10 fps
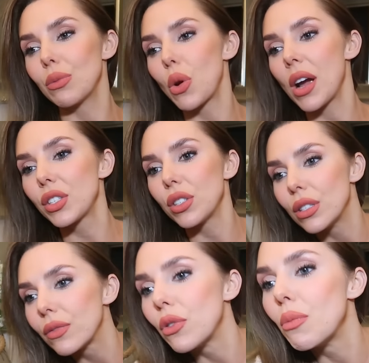
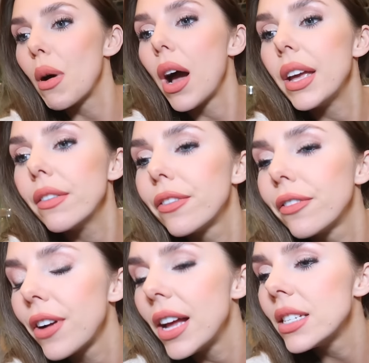questions for my
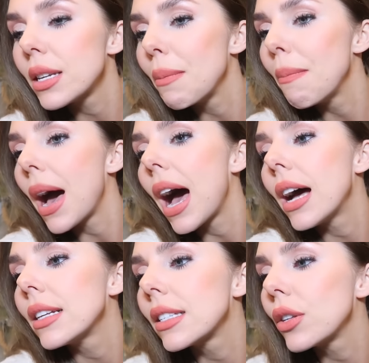friend
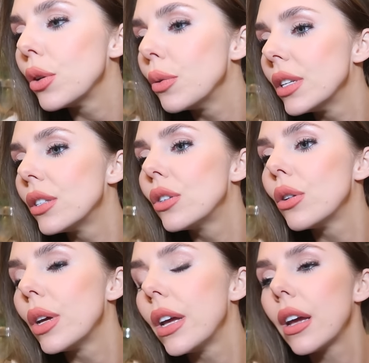Matt, who is
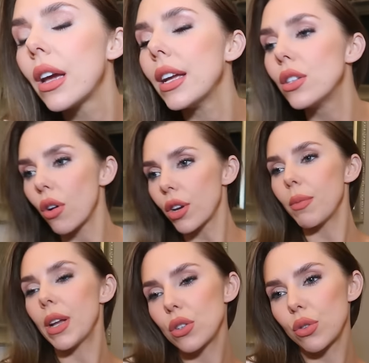doing a
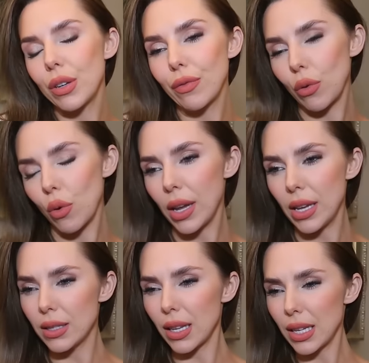documentary for
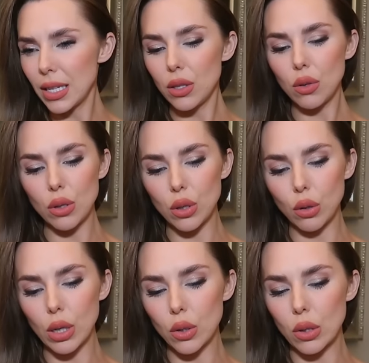his, I think he's doing a
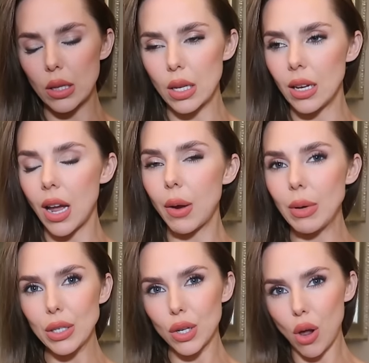degree or something. I
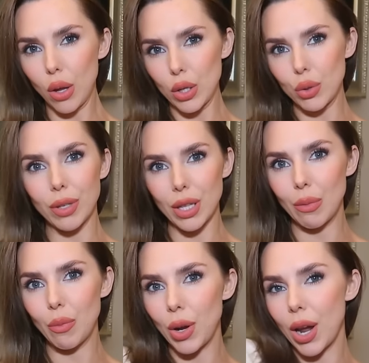went to college with
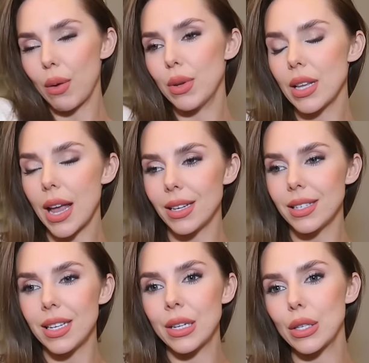him when I was
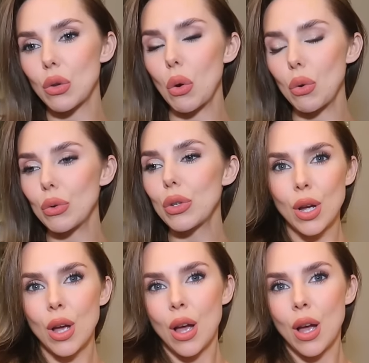18 years old.